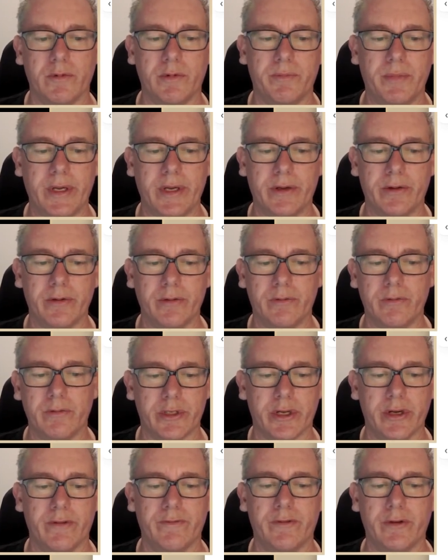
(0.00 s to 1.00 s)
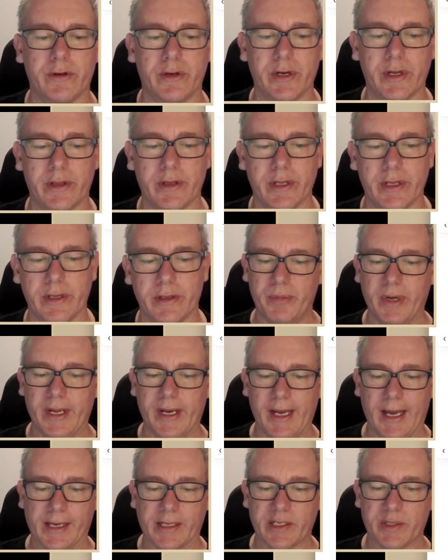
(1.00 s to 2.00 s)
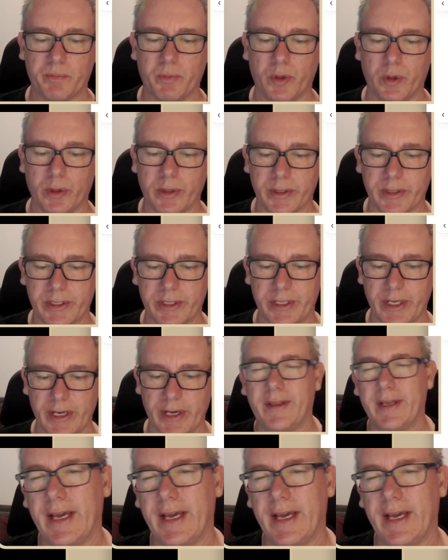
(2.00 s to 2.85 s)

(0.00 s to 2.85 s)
That would be a good term for it. There would be an export.